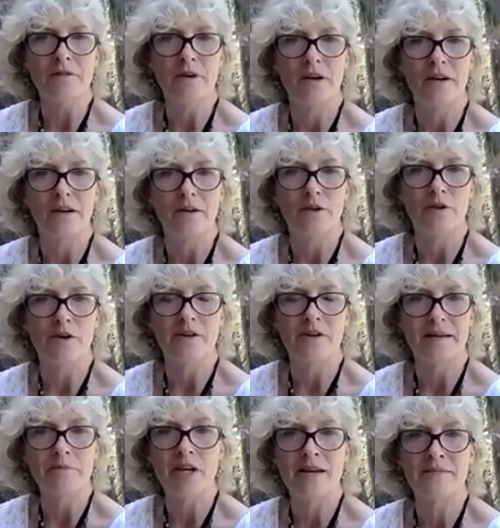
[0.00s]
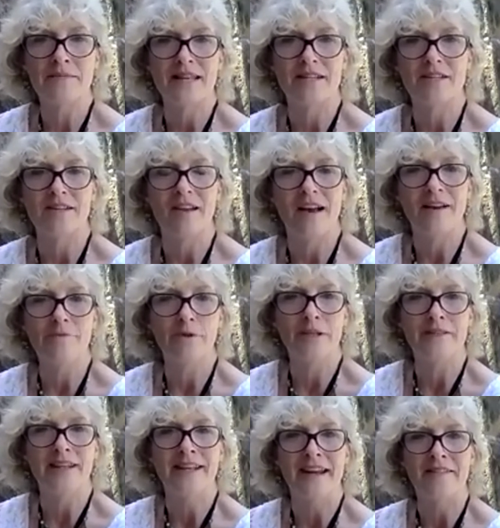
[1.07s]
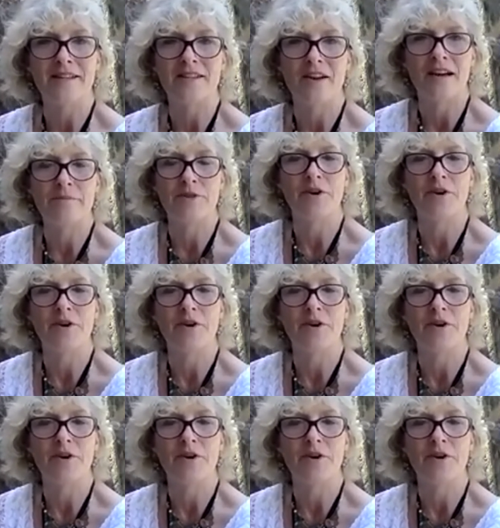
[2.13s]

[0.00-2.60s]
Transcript: Uh, you know, sometimes they're delightful, and then other times